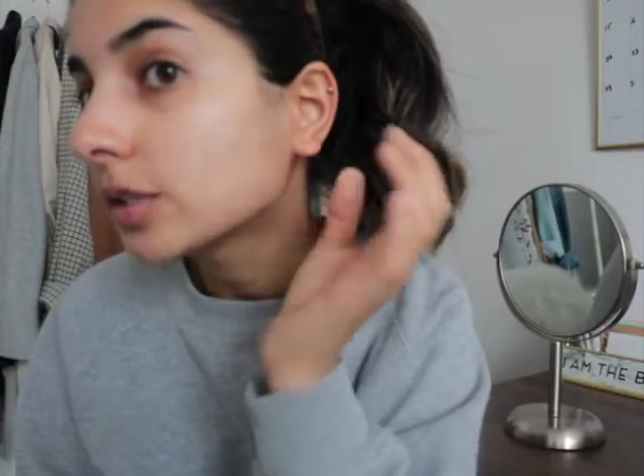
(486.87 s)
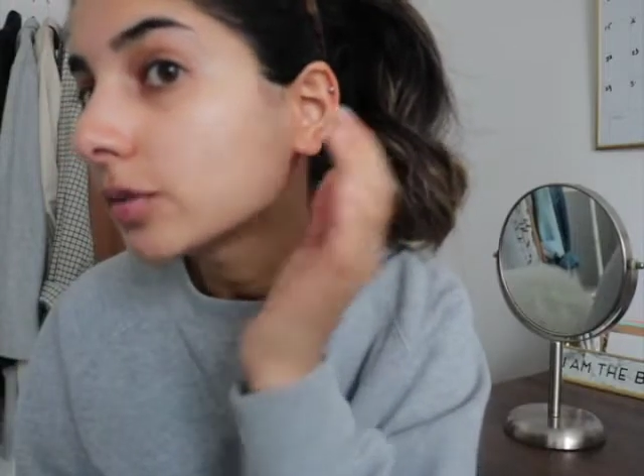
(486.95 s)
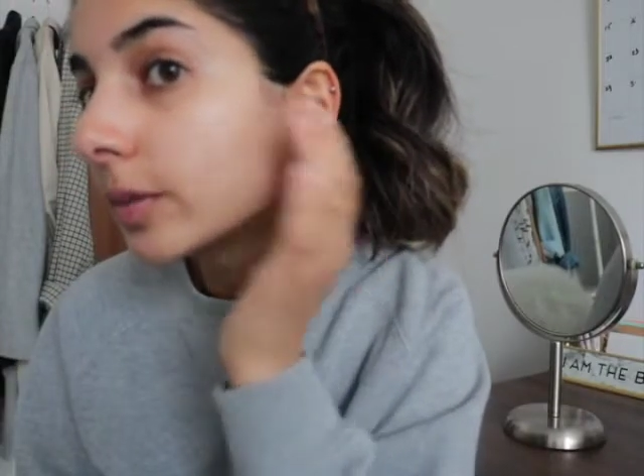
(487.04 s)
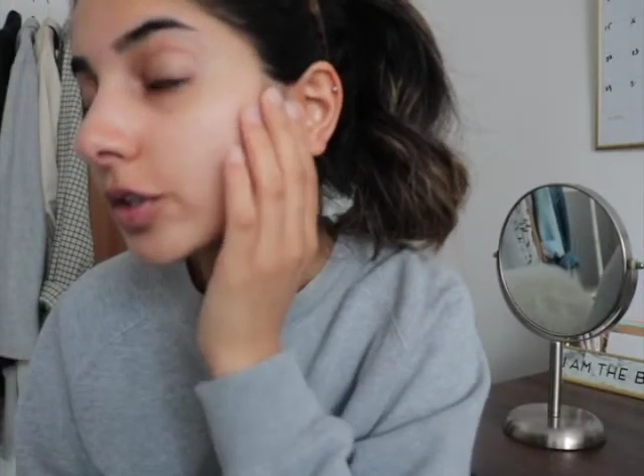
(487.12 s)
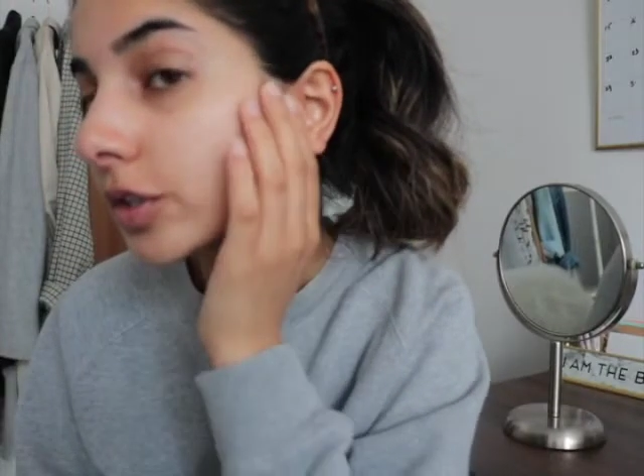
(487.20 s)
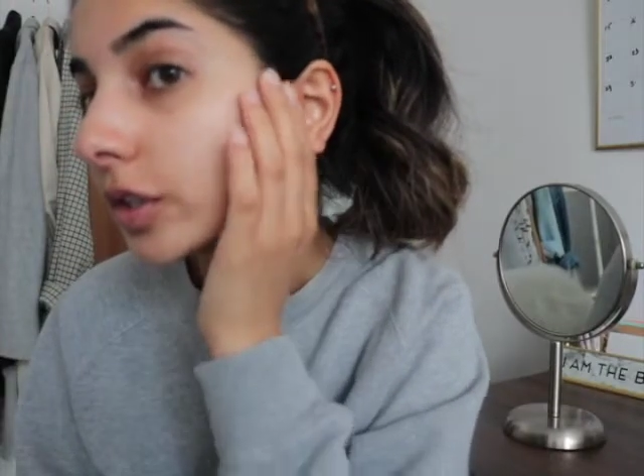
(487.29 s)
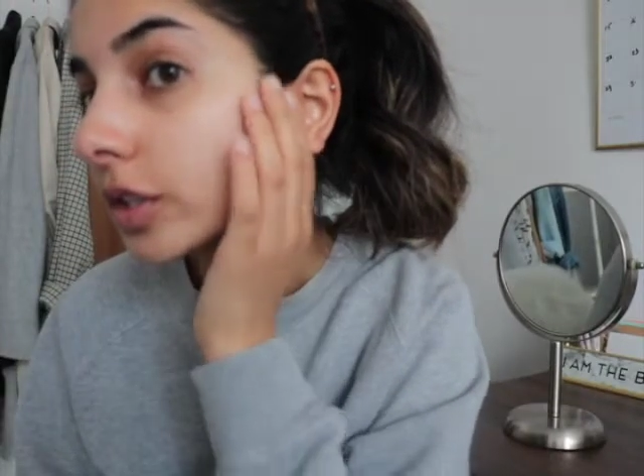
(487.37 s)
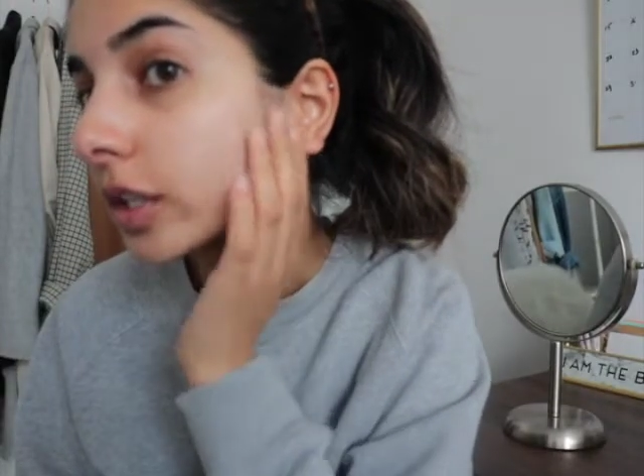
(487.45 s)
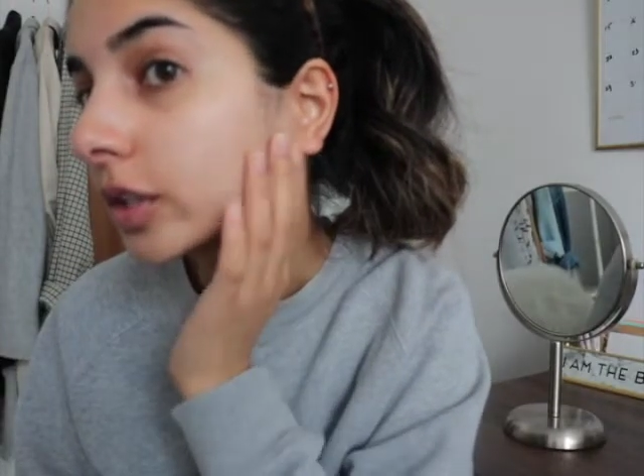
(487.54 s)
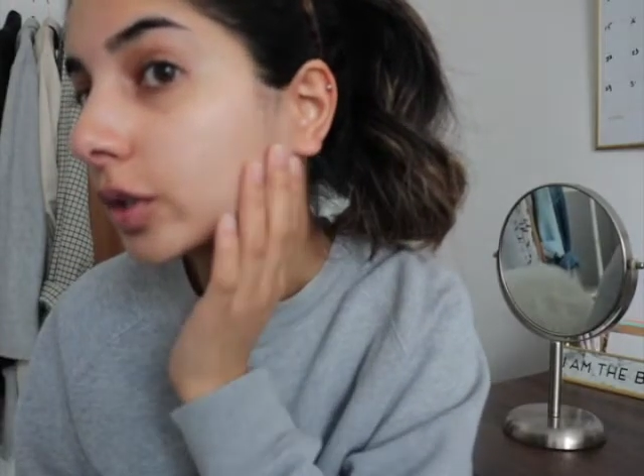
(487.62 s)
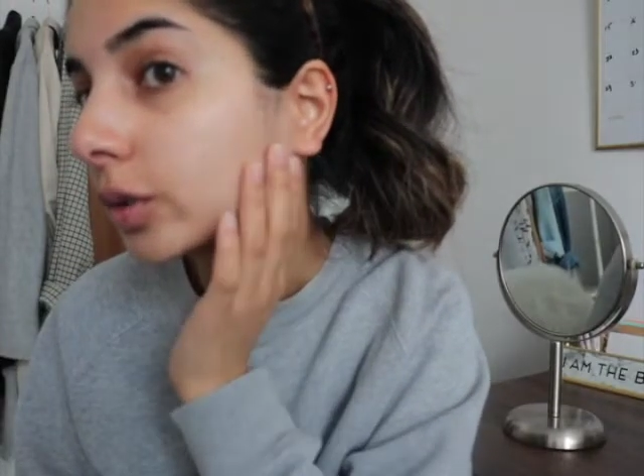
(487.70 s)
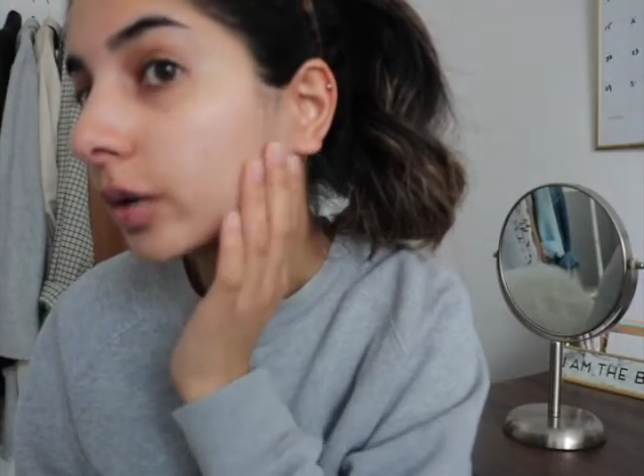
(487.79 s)
Just make sure there's
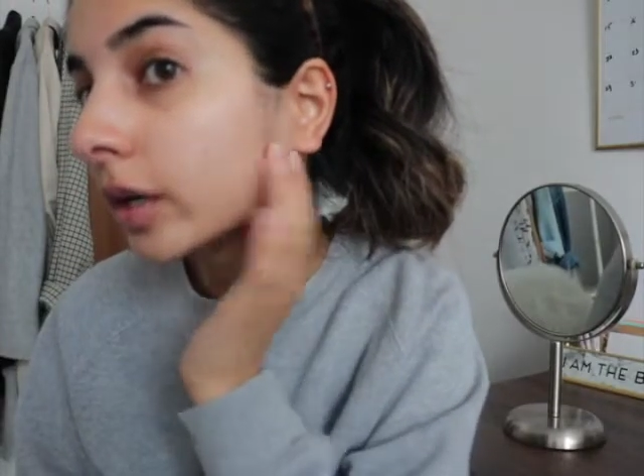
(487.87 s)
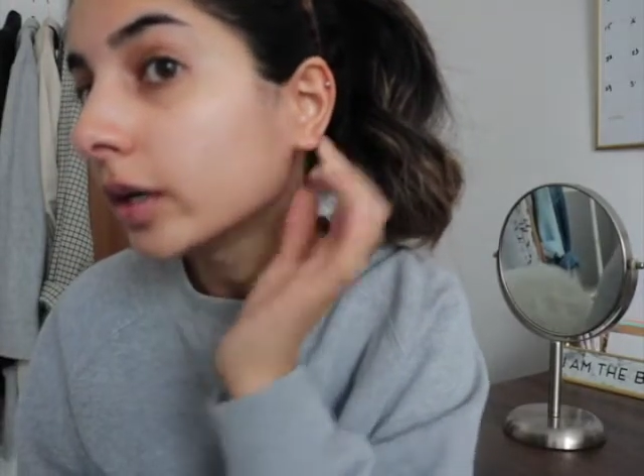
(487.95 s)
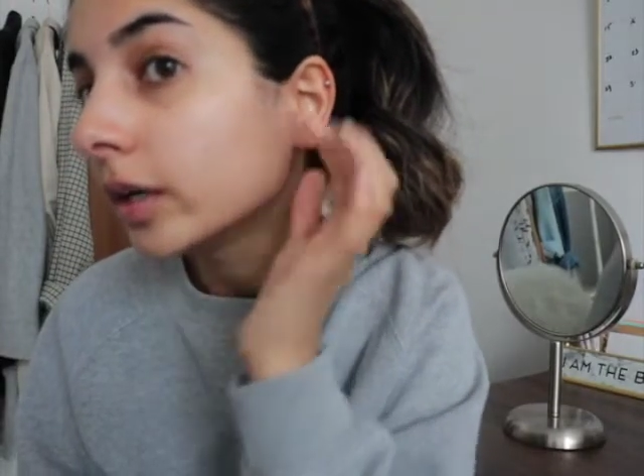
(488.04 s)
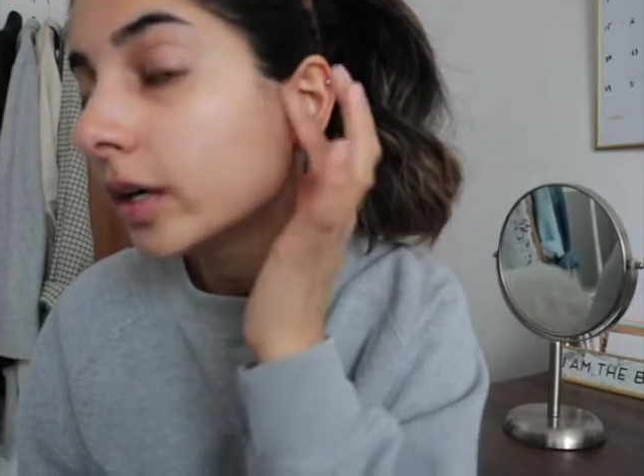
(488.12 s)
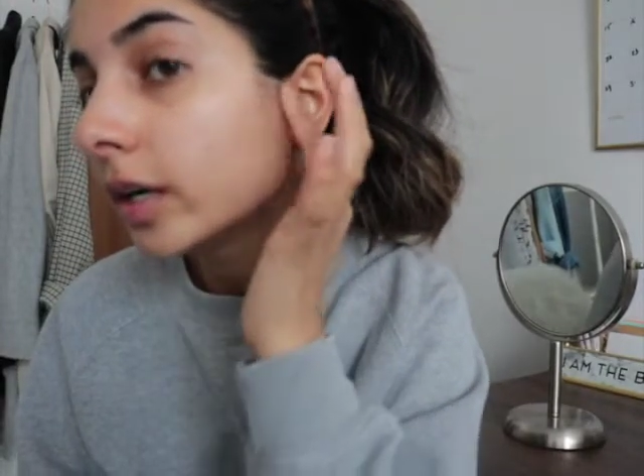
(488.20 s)
like no hair,